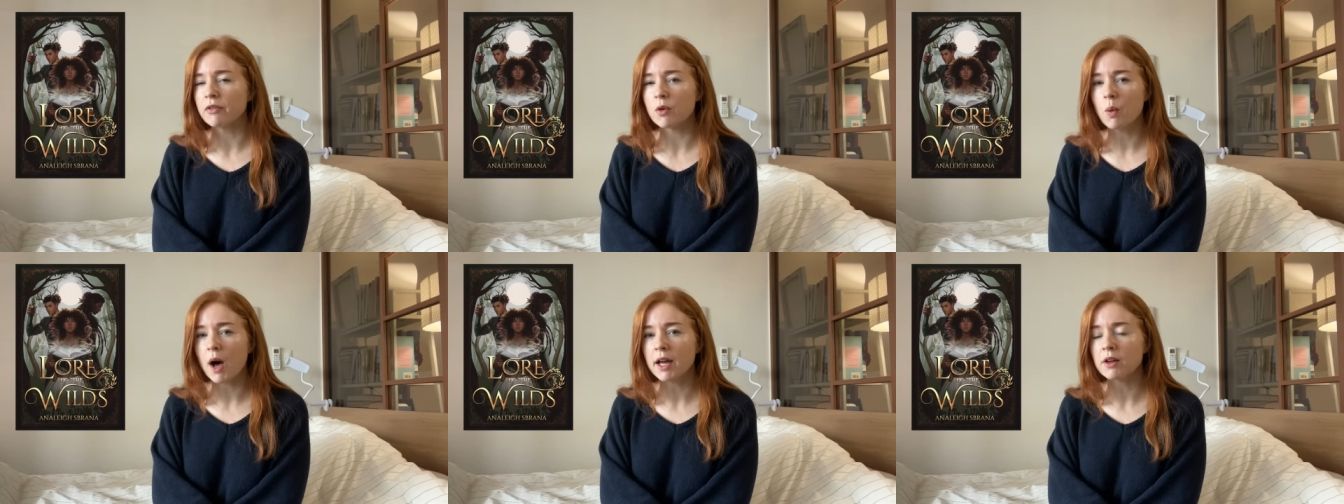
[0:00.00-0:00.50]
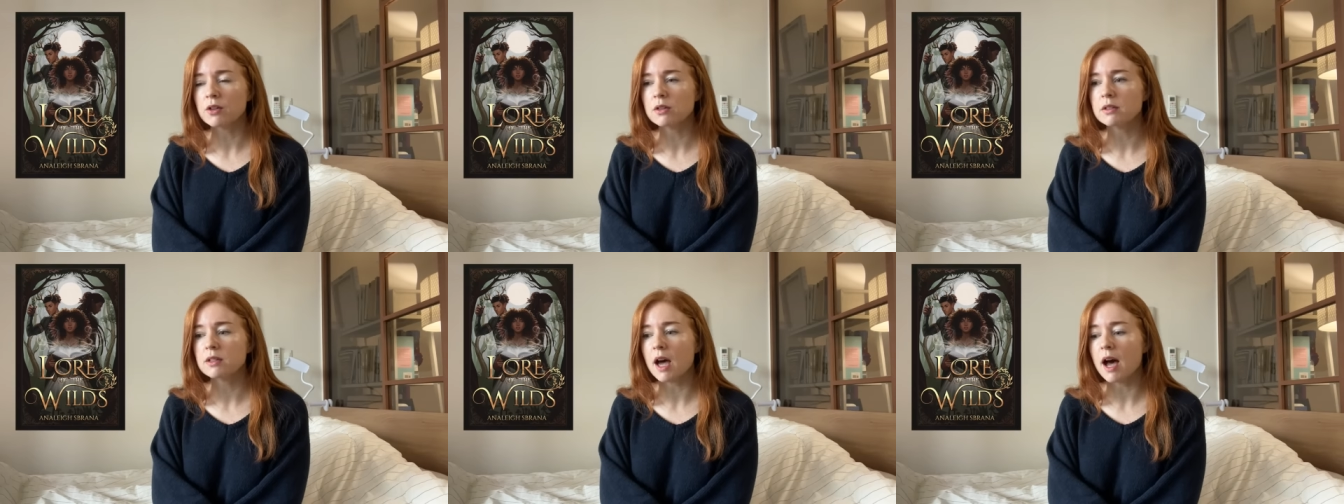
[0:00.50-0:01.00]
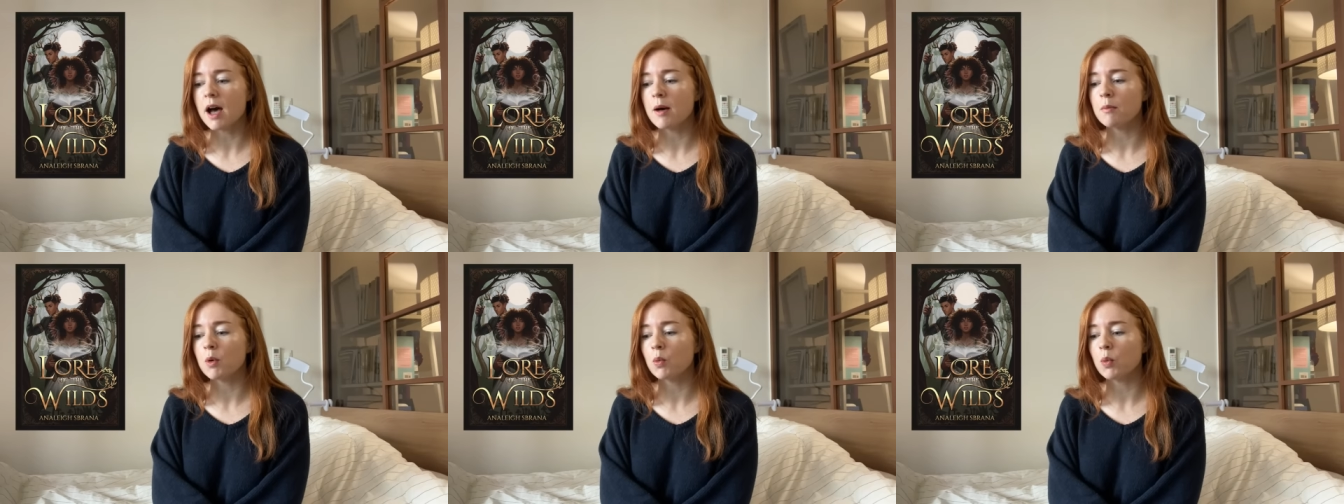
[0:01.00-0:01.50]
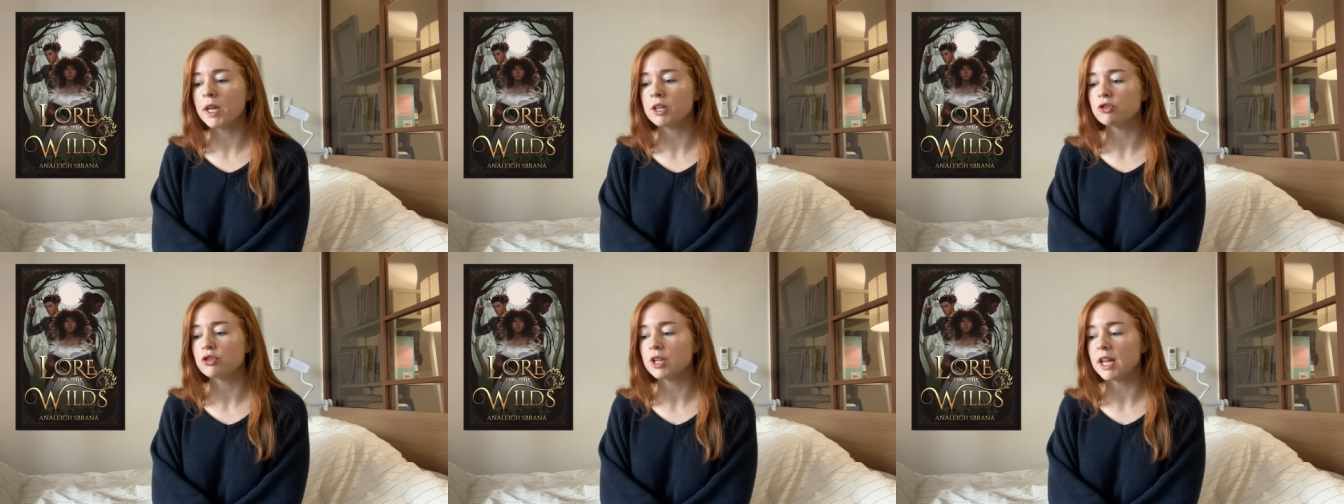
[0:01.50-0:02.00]
Wilds,
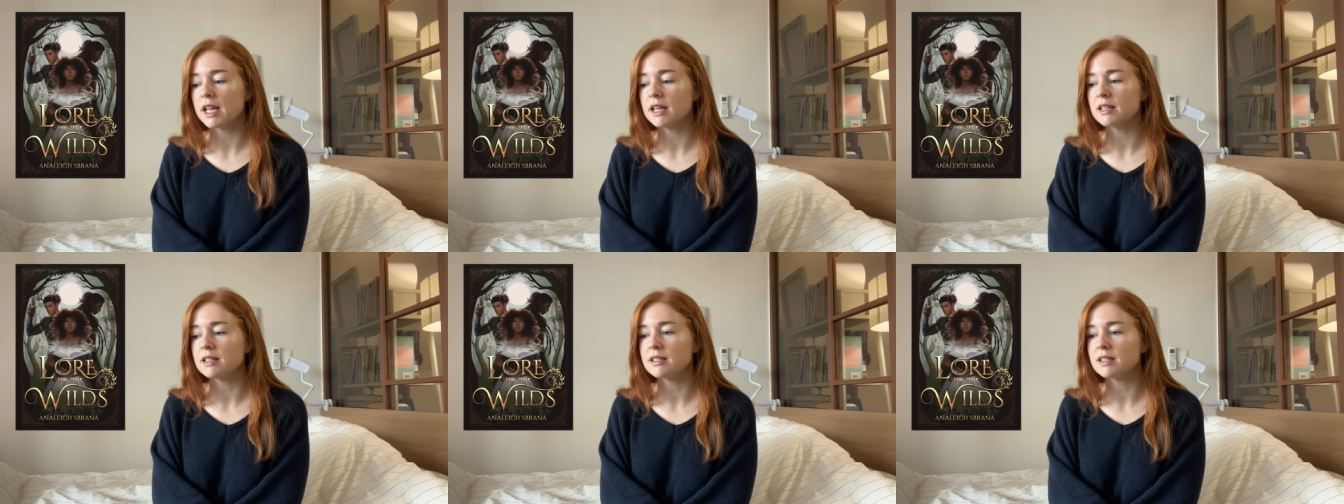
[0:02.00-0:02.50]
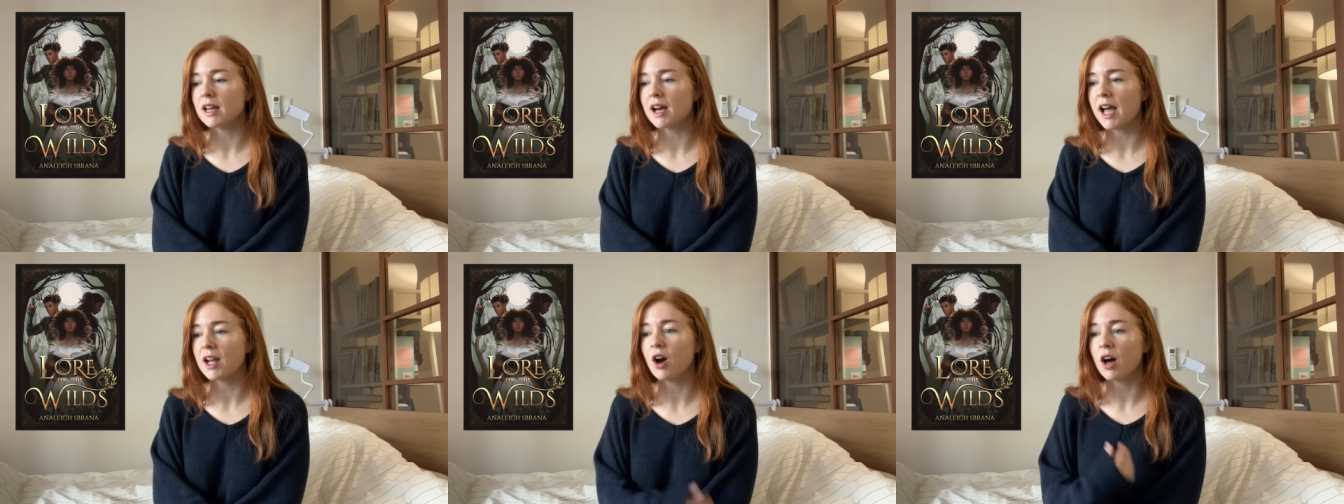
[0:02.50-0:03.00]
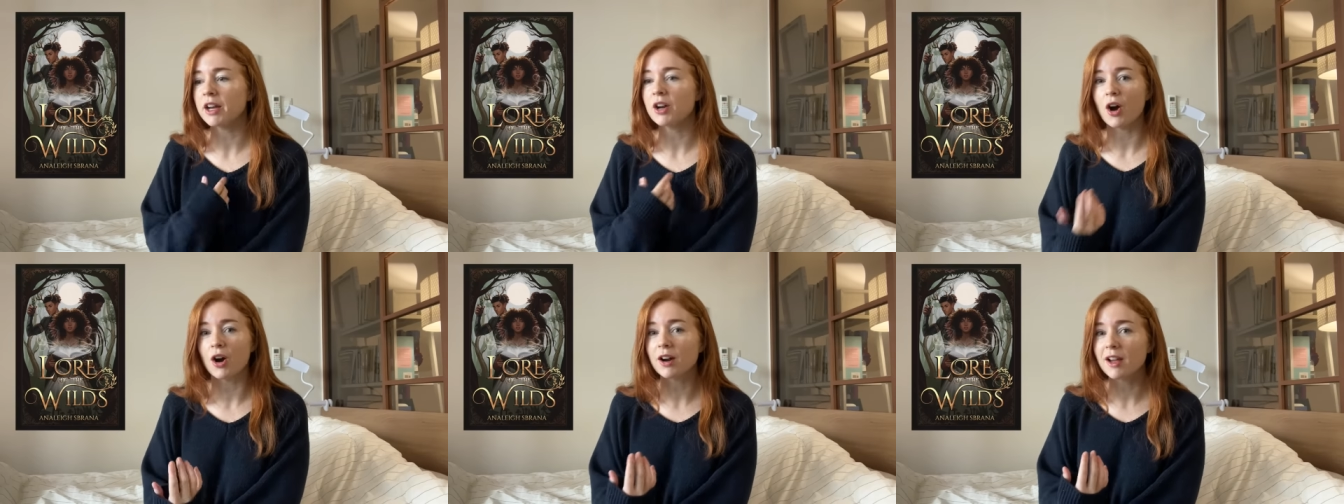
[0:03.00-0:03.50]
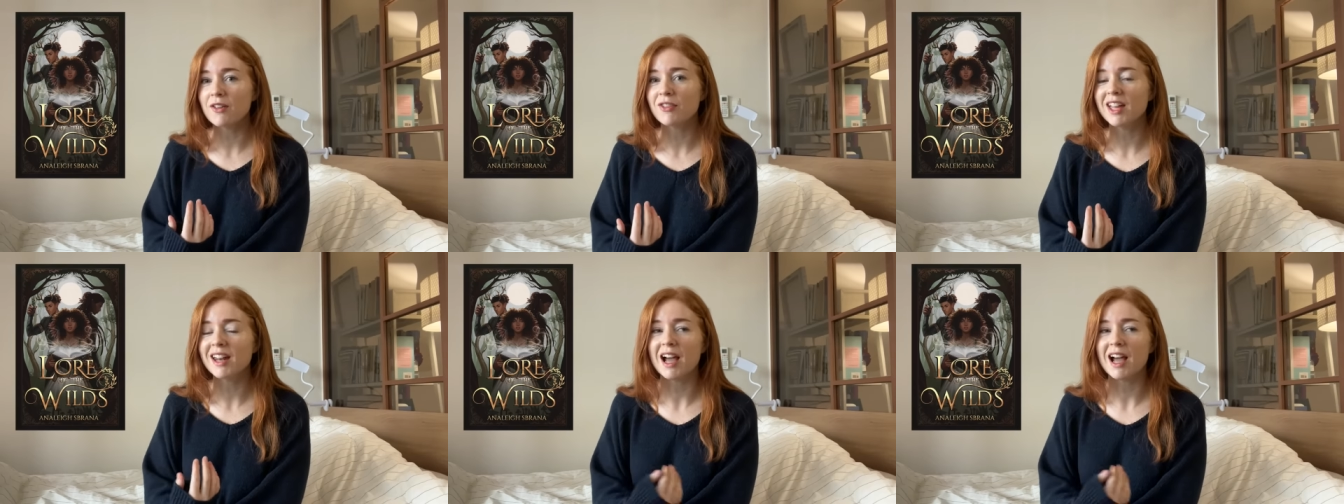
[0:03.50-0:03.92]
which is, I got an arc of it.